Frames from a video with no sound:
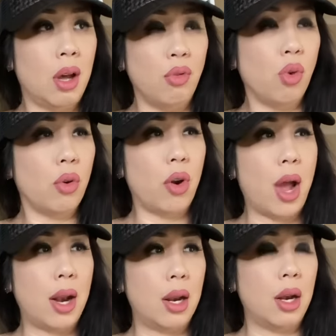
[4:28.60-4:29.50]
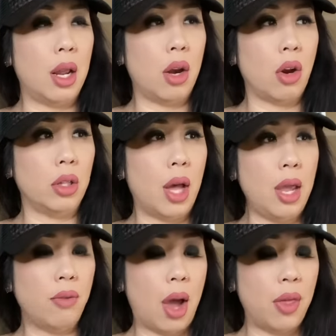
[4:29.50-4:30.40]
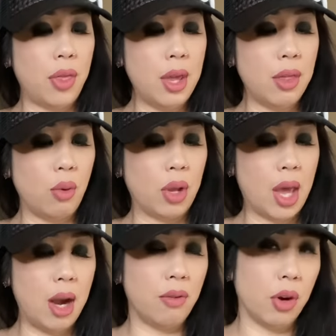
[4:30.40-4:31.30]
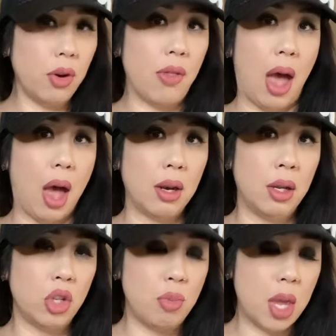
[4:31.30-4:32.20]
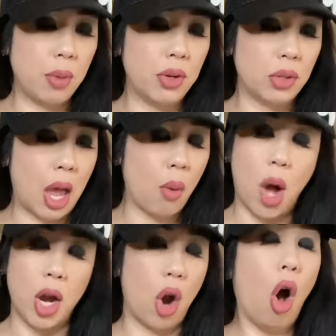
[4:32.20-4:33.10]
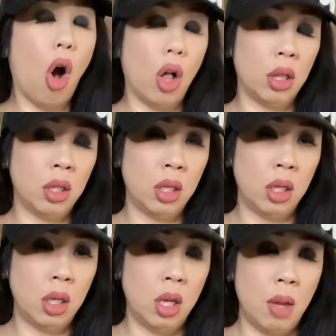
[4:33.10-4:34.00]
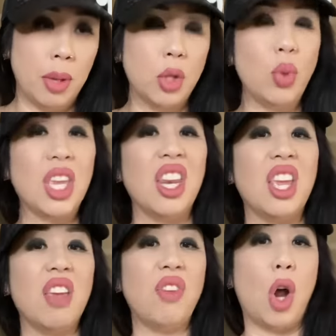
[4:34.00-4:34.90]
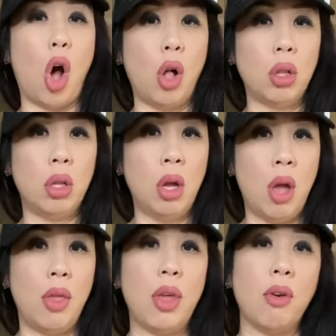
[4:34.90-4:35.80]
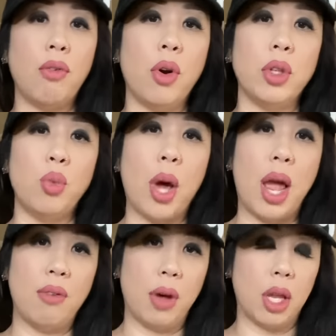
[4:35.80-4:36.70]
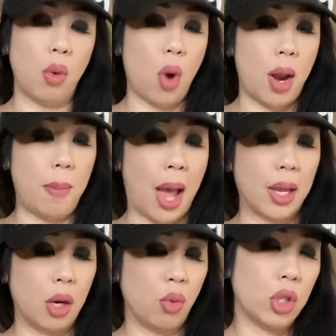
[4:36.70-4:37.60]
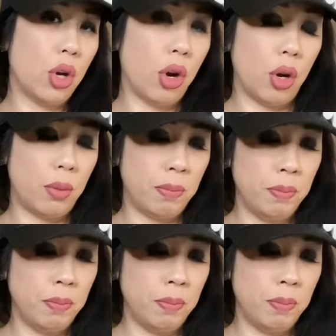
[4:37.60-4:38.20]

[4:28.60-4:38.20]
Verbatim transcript: of where we're at in, in our life, I think that we kind of earn that to be able to say, I want it all because we can give it all. Therefore, it's what I fucking want back in return.